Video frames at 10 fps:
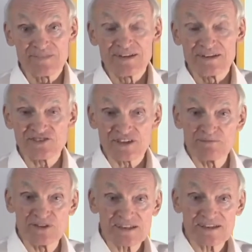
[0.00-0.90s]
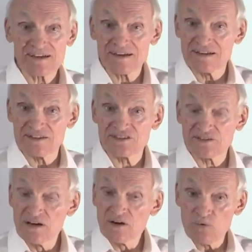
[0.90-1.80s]
The subject is
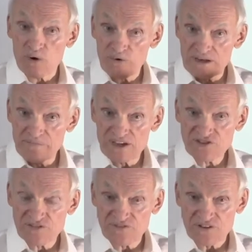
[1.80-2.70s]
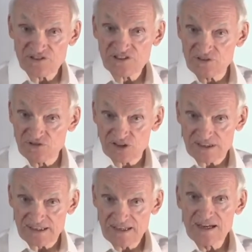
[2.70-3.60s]
what we mention first, usually,